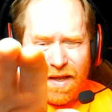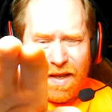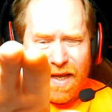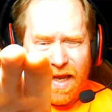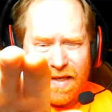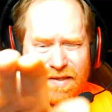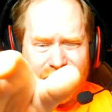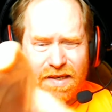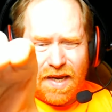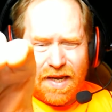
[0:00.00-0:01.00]
can't
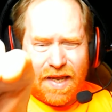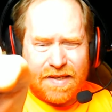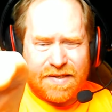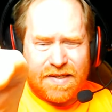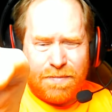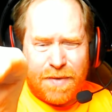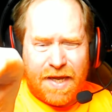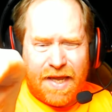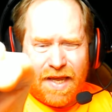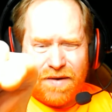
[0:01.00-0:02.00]
see my
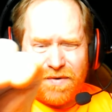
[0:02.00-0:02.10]
hand